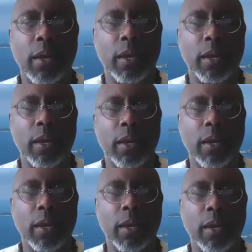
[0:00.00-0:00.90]
and a half
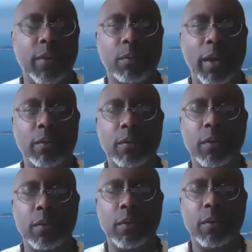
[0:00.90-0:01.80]
has been
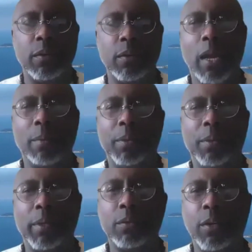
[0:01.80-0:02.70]
around
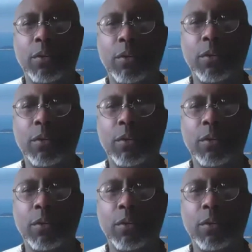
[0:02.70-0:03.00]
complex racial